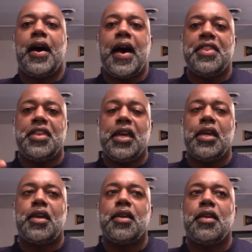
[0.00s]
I
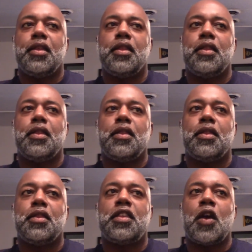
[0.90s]
think
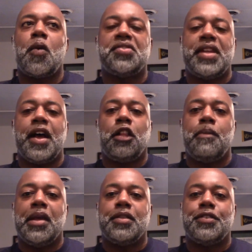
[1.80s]
there was an
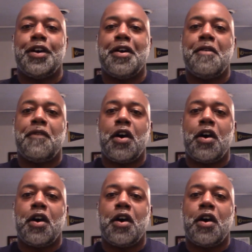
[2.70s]
element of